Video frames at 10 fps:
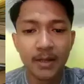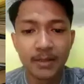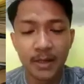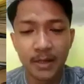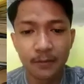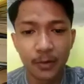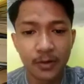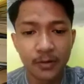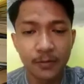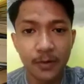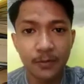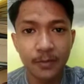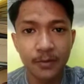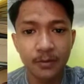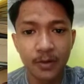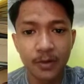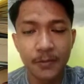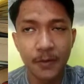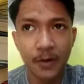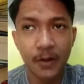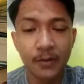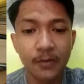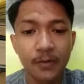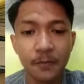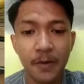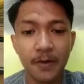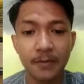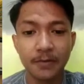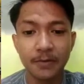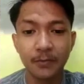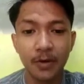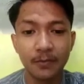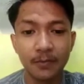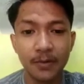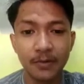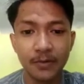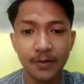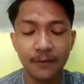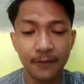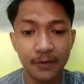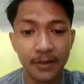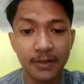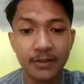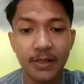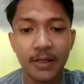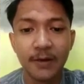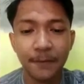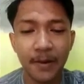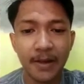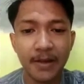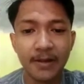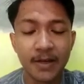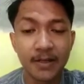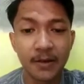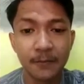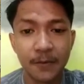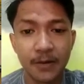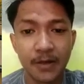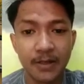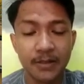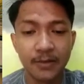Assalamualaikum warahmatullahi wabarakatuh. My name is Muhammad Nor Saifuddin. My index number is